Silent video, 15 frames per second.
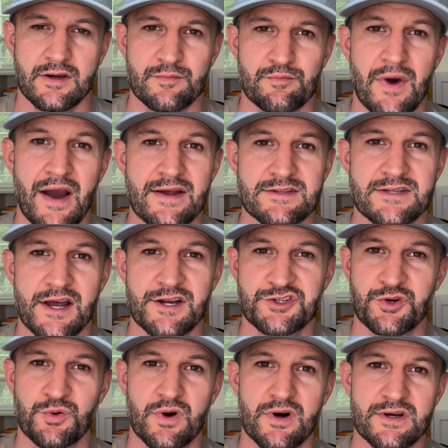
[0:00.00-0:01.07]
my
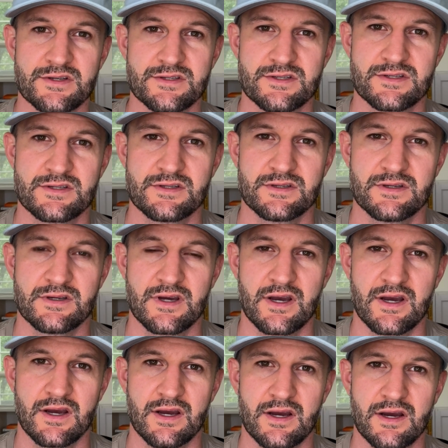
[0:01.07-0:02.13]
intention was
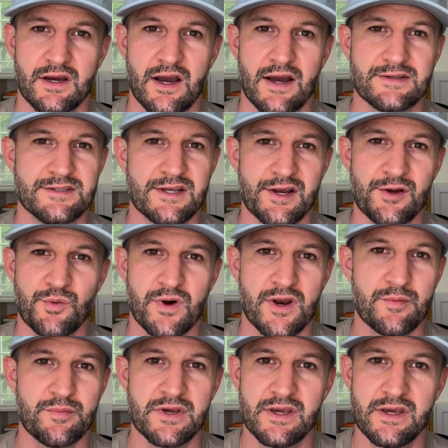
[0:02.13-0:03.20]
I didn't want
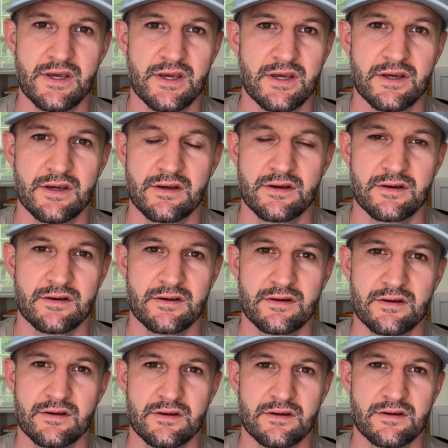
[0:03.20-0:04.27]
to be
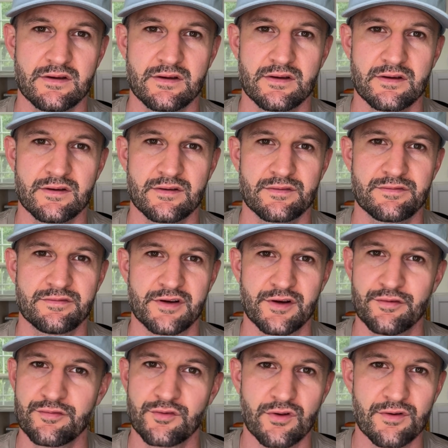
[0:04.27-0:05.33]

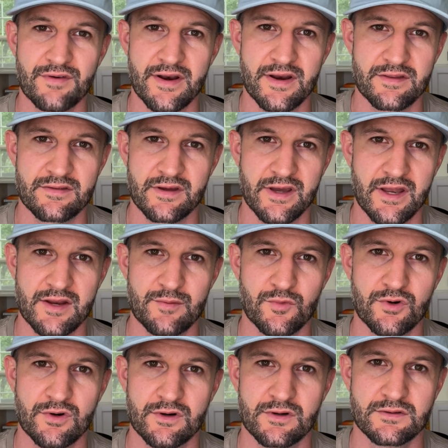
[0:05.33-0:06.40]
fearful of anything
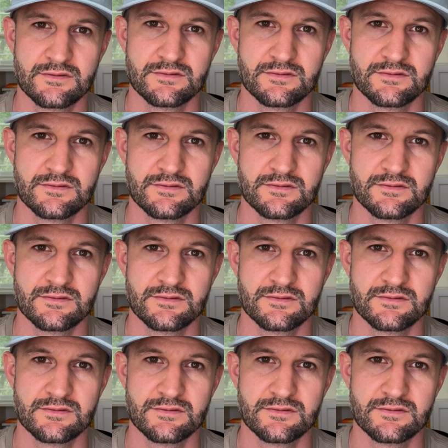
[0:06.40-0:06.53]
anymore.